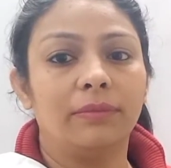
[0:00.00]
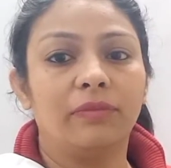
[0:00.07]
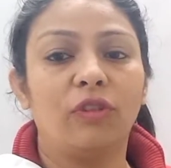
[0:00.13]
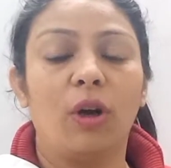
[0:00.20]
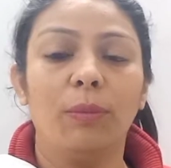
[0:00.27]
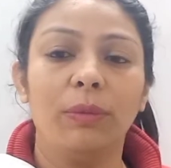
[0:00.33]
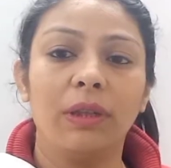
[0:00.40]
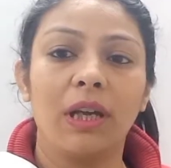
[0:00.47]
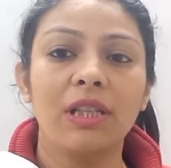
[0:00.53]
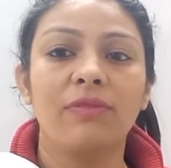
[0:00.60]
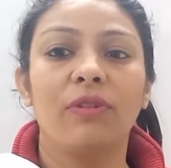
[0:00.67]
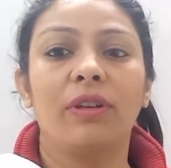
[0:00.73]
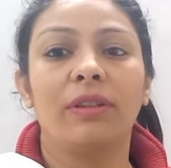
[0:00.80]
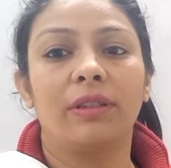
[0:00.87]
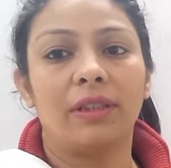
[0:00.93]
formulas
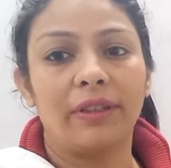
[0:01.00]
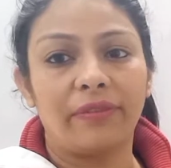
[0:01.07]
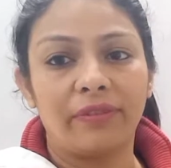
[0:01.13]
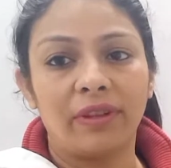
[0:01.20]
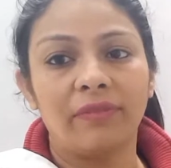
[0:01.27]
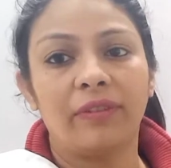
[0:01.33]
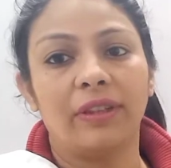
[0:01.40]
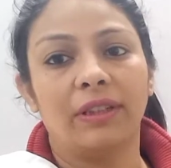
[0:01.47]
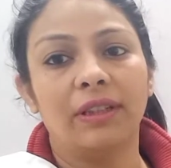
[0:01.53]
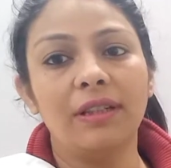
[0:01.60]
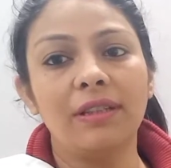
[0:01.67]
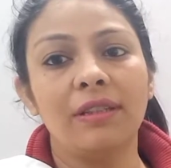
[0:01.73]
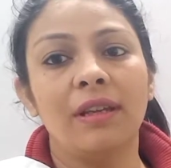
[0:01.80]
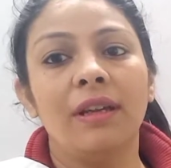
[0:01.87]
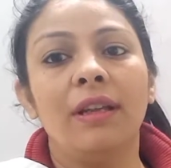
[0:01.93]
for different figures.